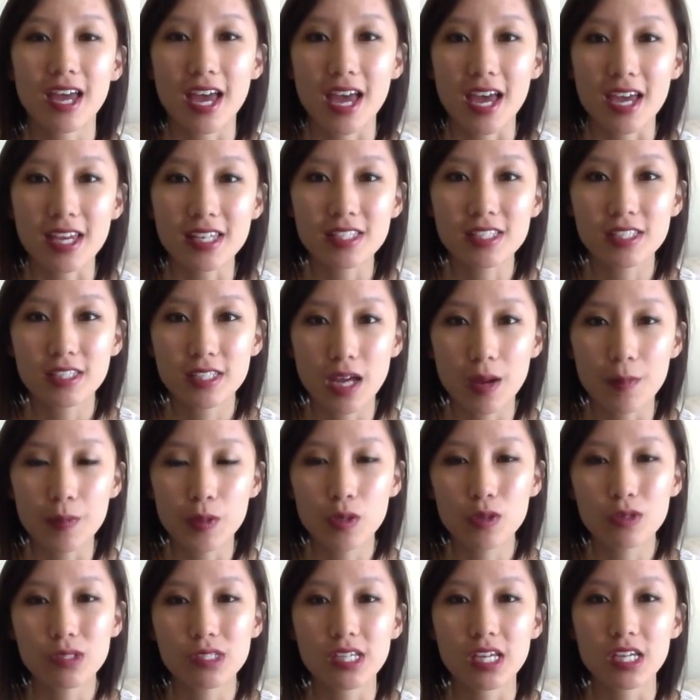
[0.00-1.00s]

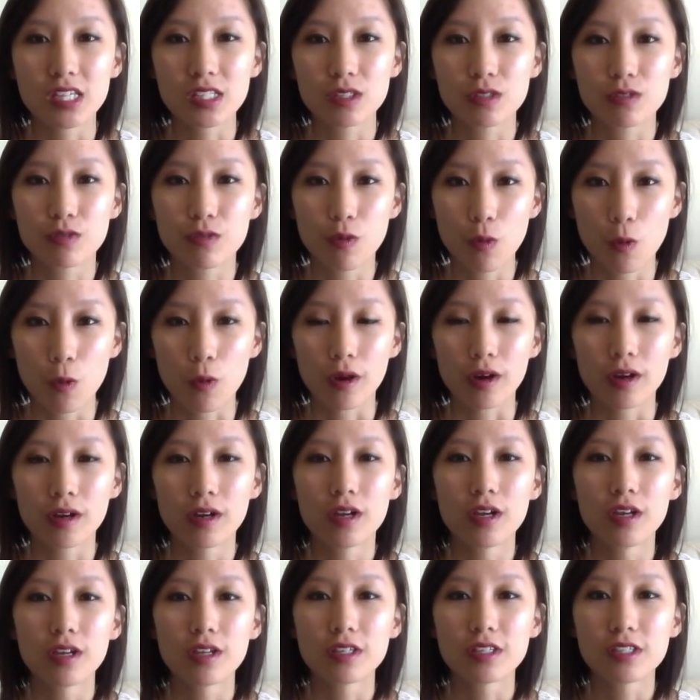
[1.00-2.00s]
SW stands for
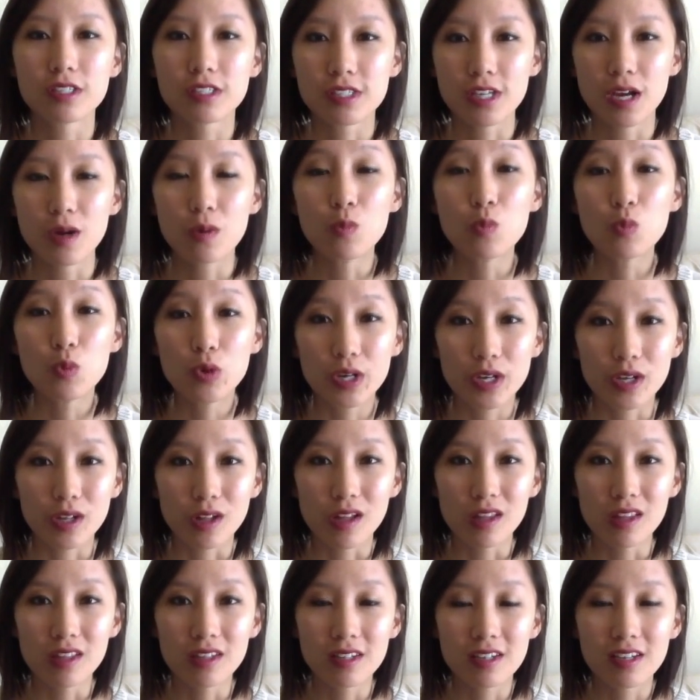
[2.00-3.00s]
some
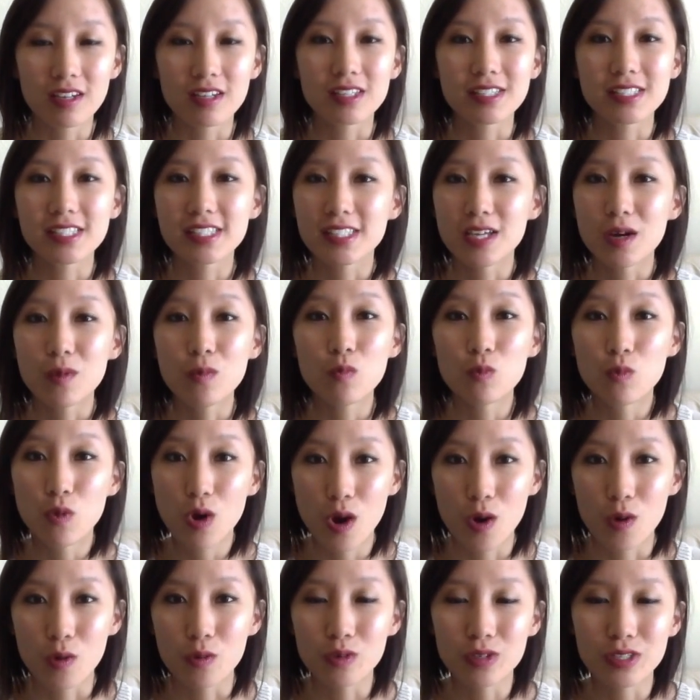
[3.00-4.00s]
will, some
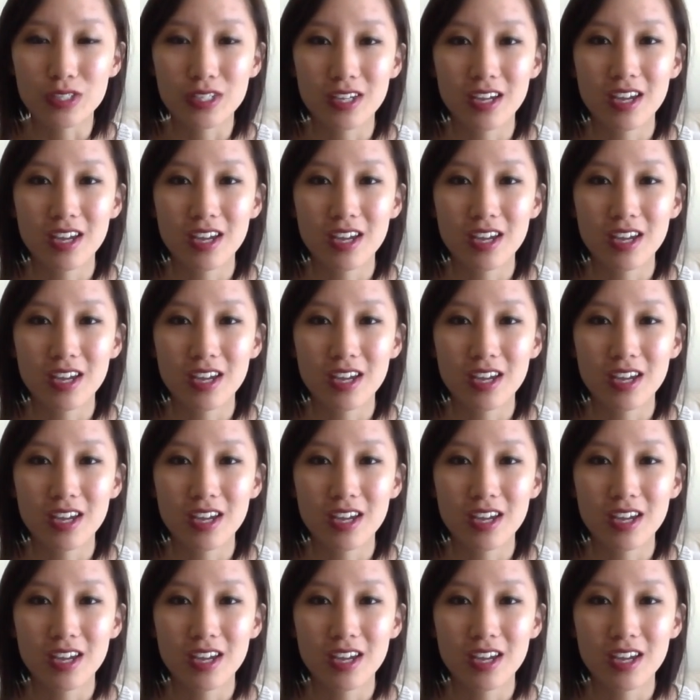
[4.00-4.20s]
won't,